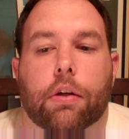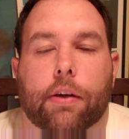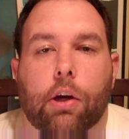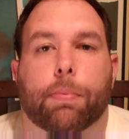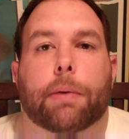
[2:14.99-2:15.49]

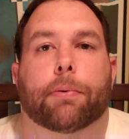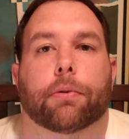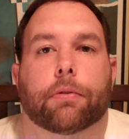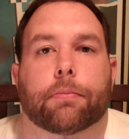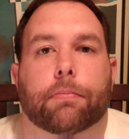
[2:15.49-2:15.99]
kill
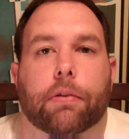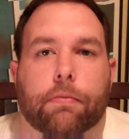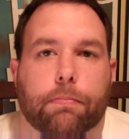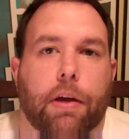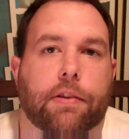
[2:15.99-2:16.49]
people,
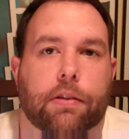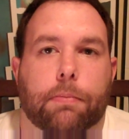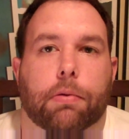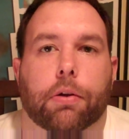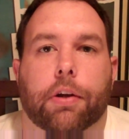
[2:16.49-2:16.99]
basically
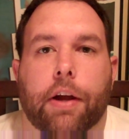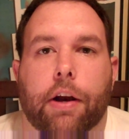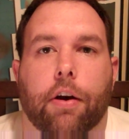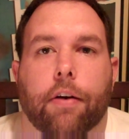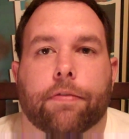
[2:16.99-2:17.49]
blow their head
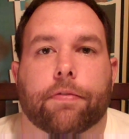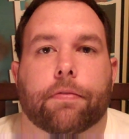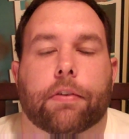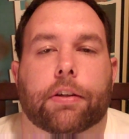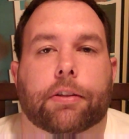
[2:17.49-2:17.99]
off.